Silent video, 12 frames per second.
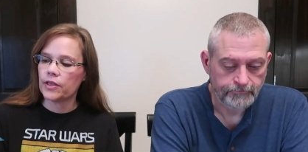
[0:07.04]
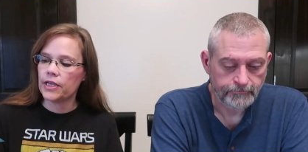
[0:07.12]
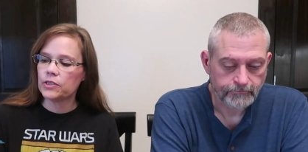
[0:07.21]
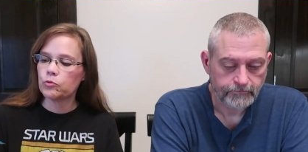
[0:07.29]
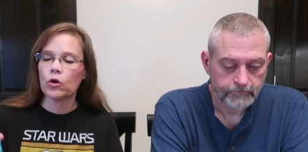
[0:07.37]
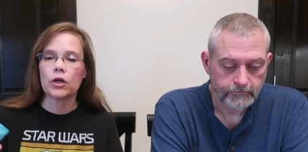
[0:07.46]

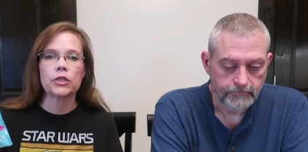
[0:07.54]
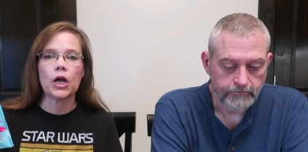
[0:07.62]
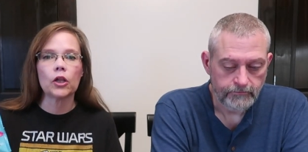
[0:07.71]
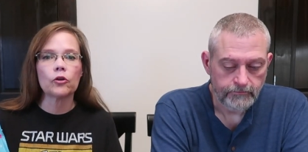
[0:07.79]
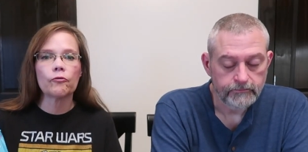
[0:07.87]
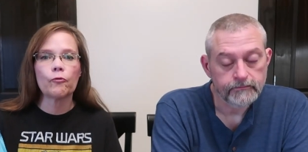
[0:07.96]
Speaker 1: These were
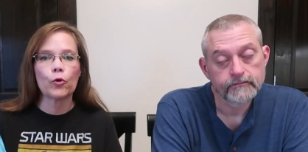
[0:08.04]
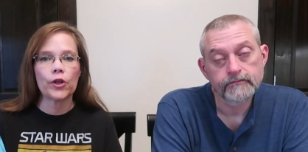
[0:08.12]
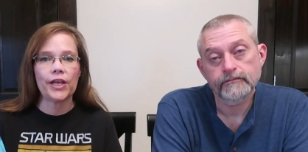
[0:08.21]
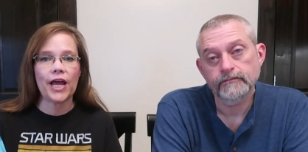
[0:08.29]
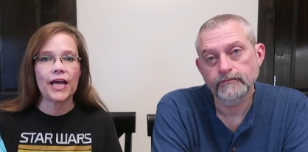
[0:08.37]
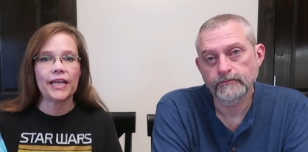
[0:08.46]

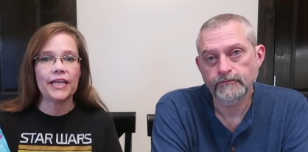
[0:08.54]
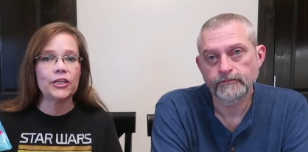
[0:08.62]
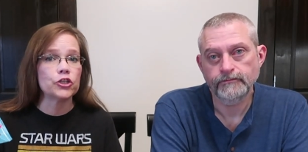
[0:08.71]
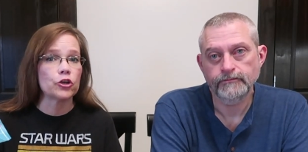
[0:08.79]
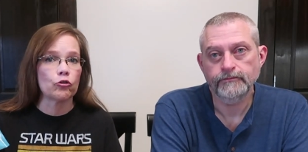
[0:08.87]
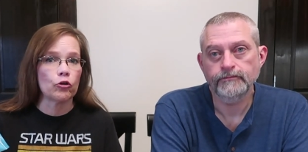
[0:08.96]
$1.49
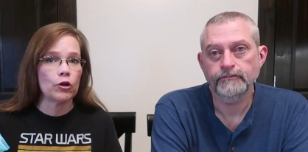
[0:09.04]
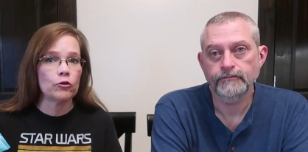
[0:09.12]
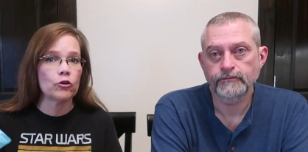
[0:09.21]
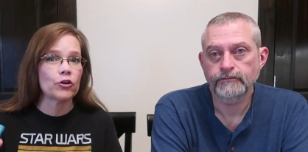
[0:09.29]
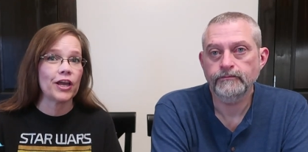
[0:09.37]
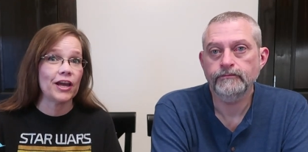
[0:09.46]
each at
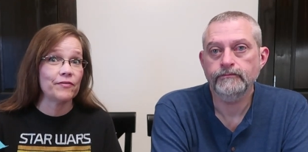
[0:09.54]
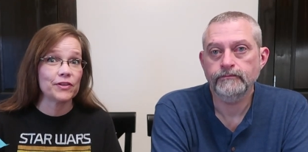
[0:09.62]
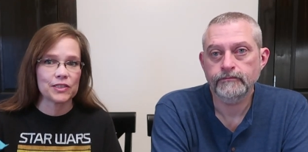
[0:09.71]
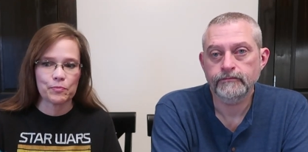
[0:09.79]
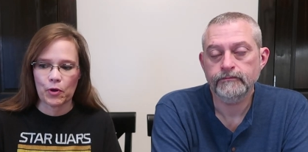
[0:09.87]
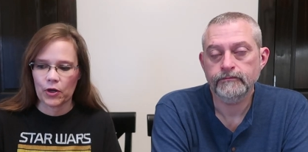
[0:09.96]
Kroger.
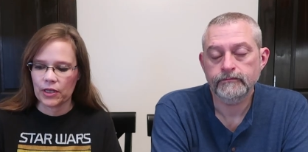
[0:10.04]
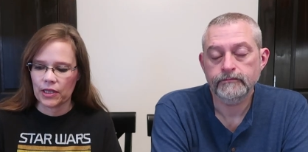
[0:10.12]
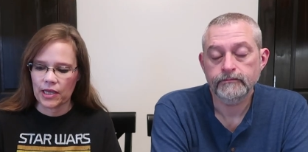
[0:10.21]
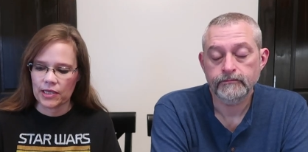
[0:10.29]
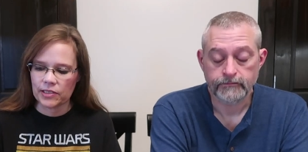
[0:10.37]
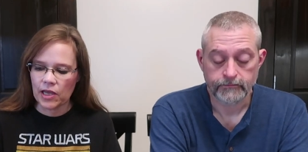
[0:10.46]
Kevin spotted
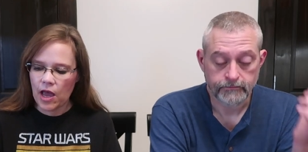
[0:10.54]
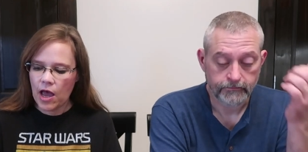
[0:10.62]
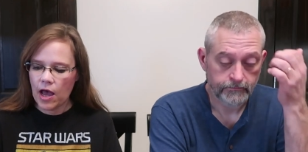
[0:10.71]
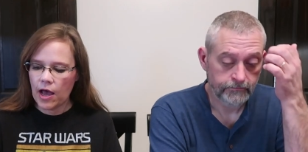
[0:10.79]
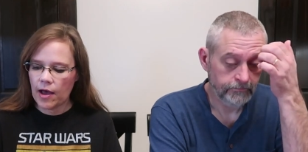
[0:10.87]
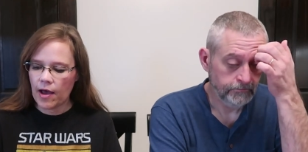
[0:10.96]
these.
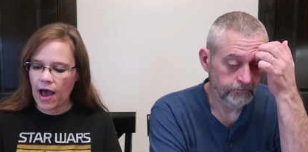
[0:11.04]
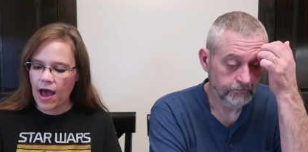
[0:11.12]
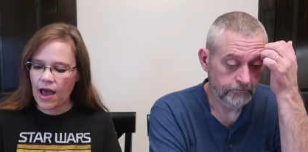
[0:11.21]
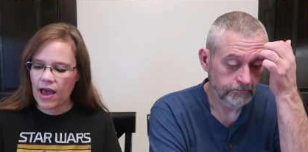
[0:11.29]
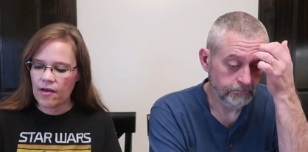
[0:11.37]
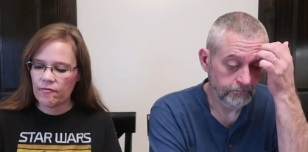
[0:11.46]

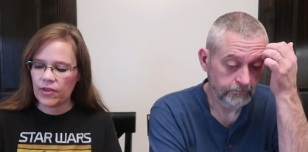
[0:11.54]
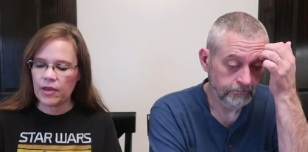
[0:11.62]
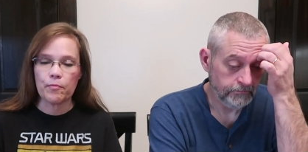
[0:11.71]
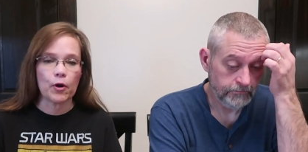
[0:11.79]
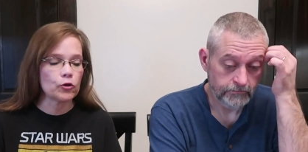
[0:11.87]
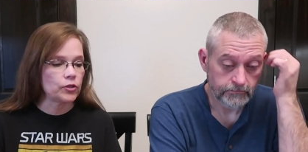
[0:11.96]
I have the
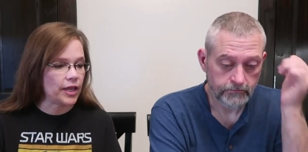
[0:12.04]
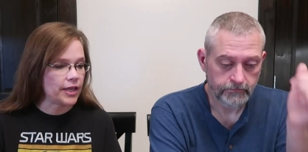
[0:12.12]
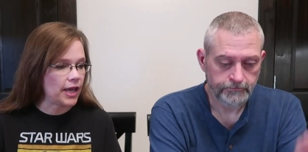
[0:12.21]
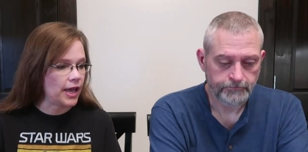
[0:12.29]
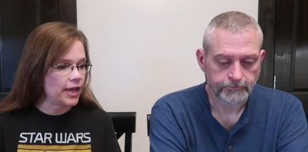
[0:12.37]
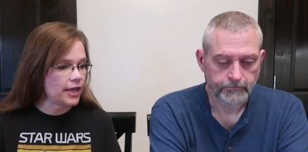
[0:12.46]
birthday
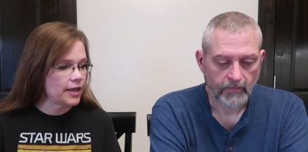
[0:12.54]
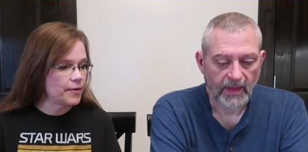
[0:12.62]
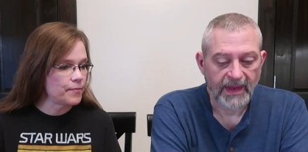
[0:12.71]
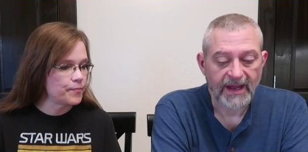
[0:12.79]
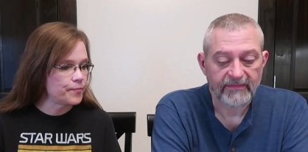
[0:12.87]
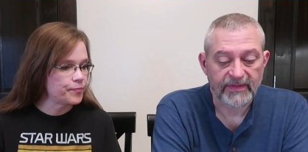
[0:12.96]

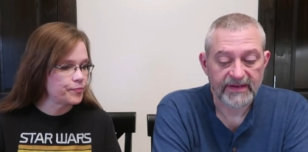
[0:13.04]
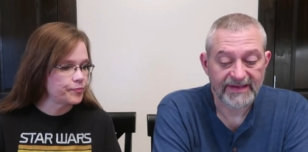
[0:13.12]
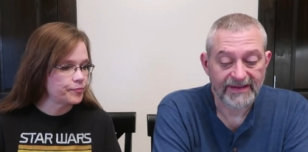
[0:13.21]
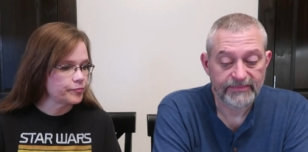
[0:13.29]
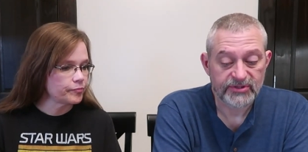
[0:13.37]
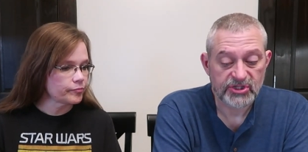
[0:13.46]
cake.
Speaker 2: I have the
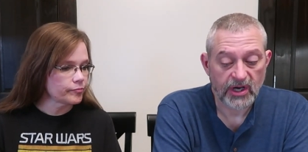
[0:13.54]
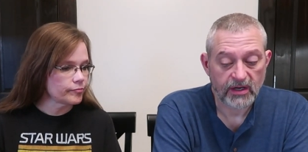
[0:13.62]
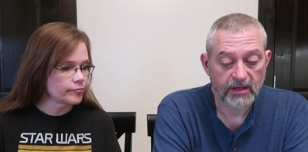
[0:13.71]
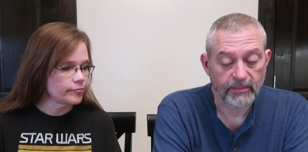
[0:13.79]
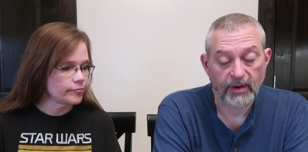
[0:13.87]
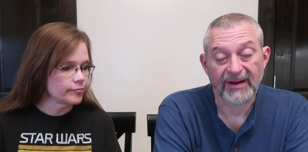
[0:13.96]
deep
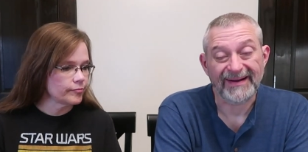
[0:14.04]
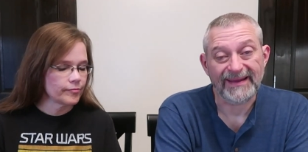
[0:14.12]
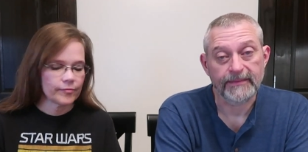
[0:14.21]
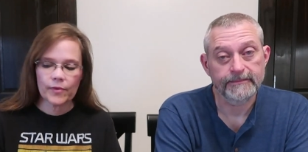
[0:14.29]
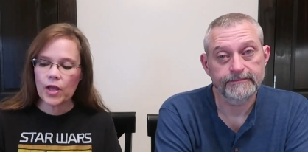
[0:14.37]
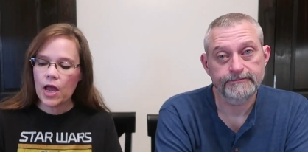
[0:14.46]
chocolate brownie.
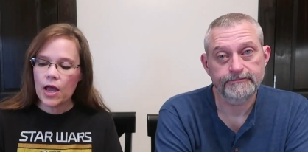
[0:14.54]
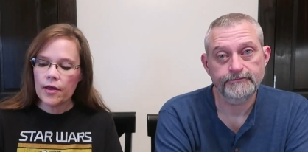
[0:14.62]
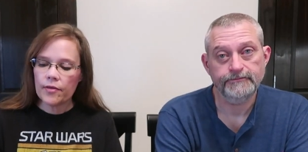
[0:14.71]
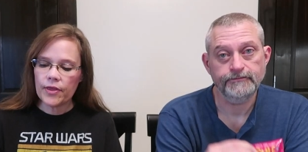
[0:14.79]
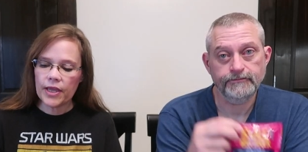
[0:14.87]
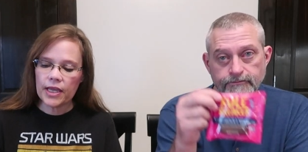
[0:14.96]

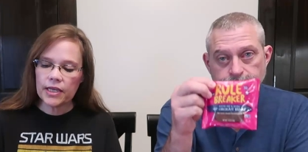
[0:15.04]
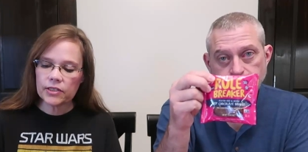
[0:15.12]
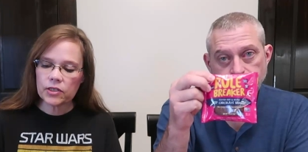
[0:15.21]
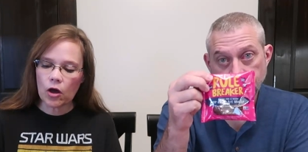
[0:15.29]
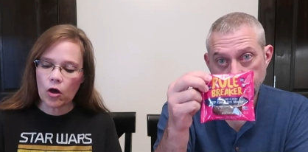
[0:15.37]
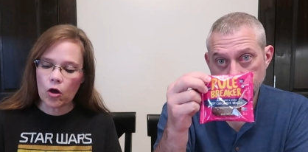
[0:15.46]

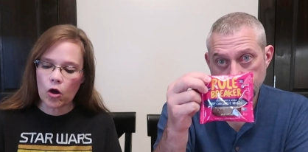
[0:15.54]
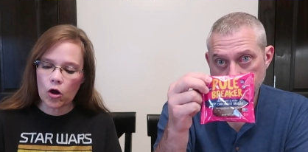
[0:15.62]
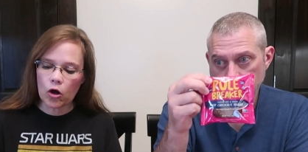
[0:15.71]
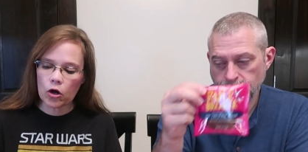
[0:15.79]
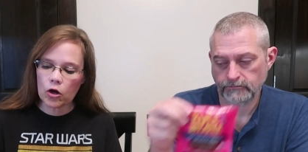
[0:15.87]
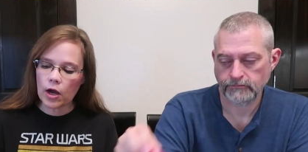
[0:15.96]
Speaker 1: These
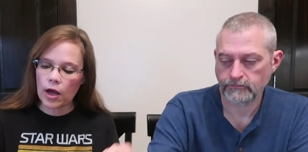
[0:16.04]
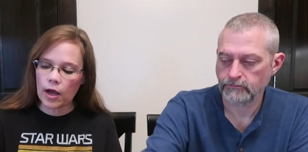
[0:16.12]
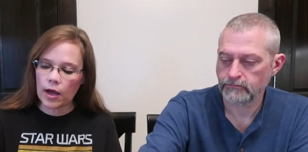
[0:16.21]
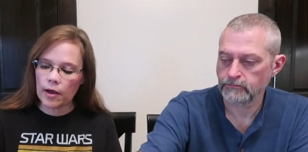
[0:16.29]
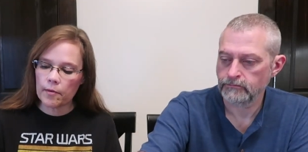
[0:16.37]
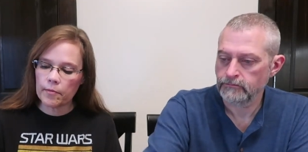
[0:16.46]
are,
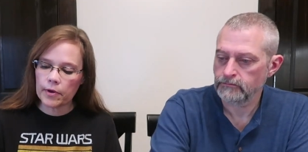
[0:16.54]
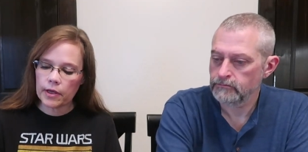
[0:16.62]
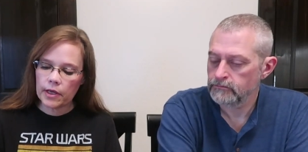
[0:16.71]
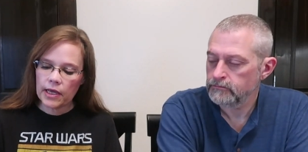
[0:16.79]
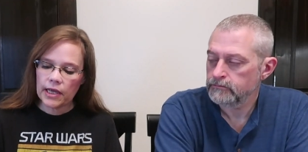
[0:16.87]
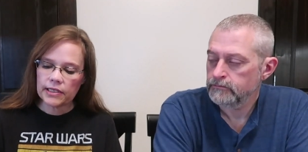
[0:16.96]

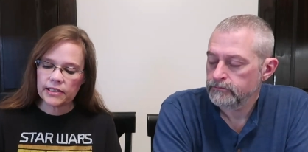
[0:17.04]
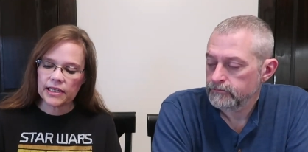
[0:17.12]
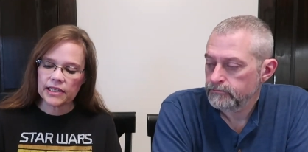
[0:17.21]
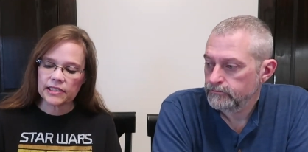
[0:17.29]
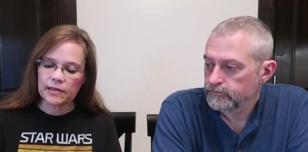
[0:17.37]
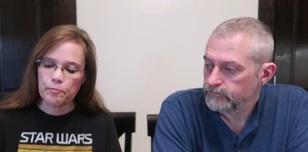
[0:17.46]
it
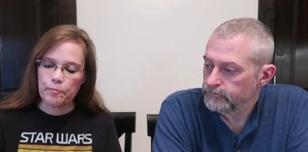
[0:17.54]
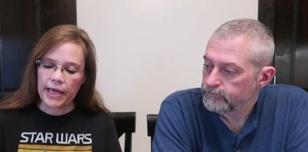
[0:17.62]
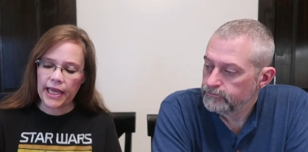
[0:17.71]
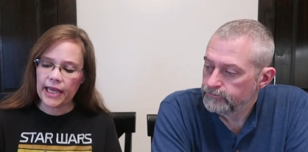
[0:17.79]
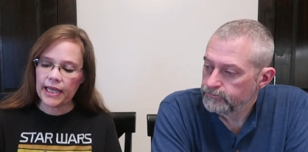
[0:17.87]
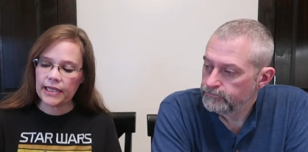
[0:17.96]
says
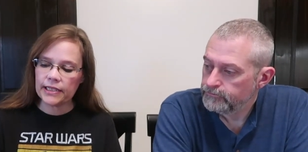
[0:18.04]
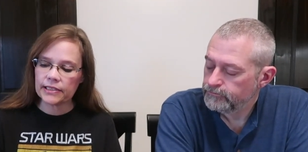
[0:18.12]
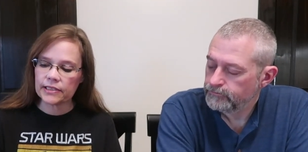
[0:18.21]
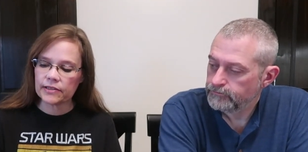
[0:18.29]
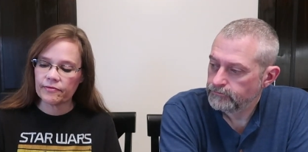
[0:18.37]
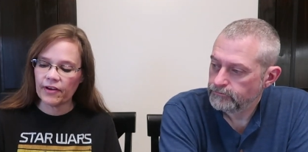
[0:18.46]
beans,